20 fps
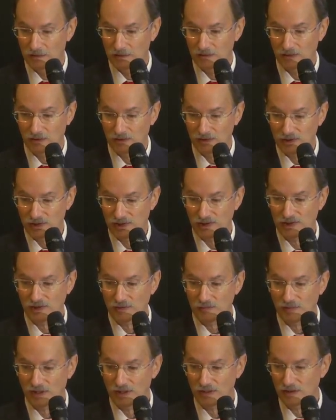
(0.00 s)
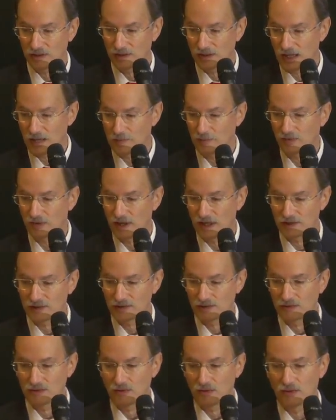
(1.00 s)
So the system and the
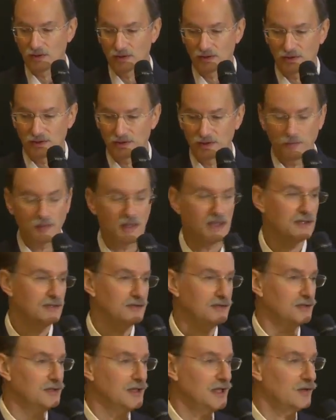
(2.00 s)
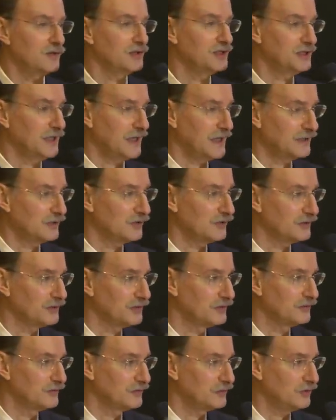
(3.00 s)
apparatus are no longer independent, they're now entangled.
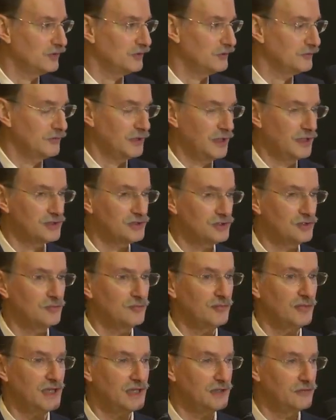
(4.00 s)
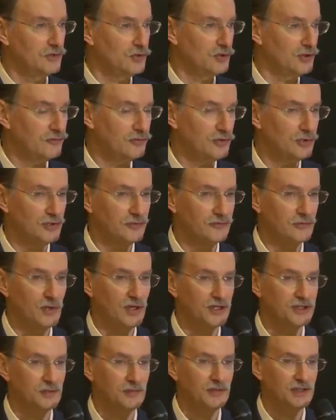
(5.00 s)
Well, I assume many of you have heard of
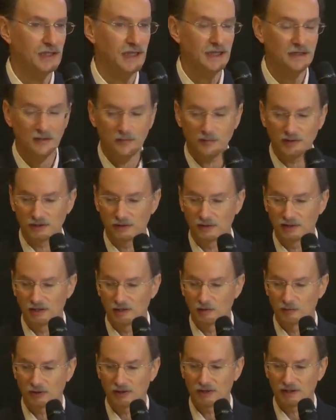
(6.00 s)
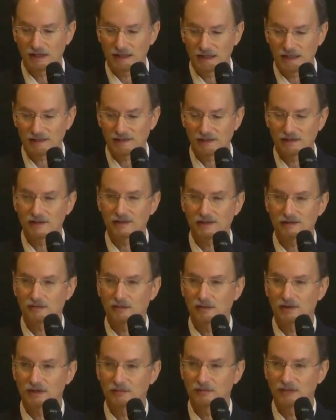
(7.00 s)
quantum entanglement, but in essence,
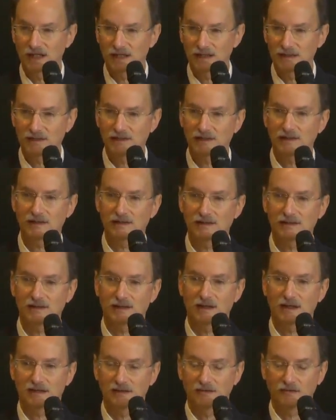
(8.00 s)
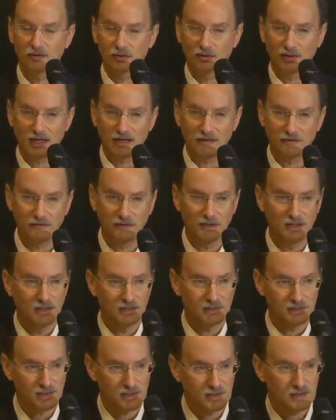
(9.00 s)
what it means is that if you have
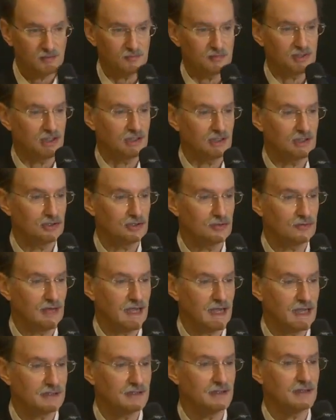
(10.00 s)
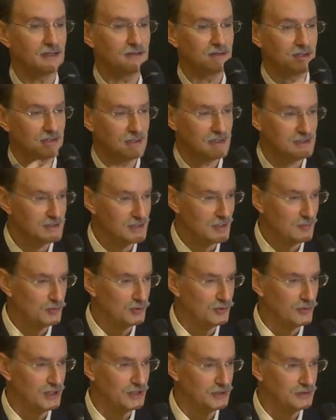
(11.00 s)
systems that interact and then they
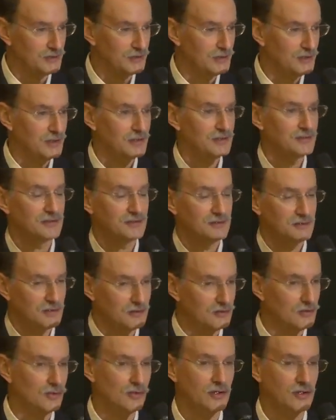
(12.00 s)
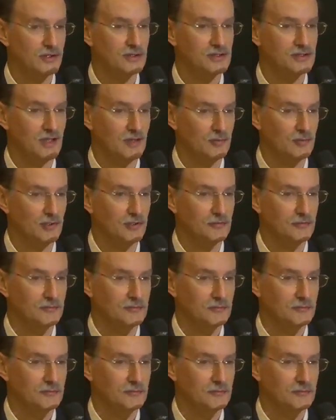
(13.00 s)
separate, they're no longer separate.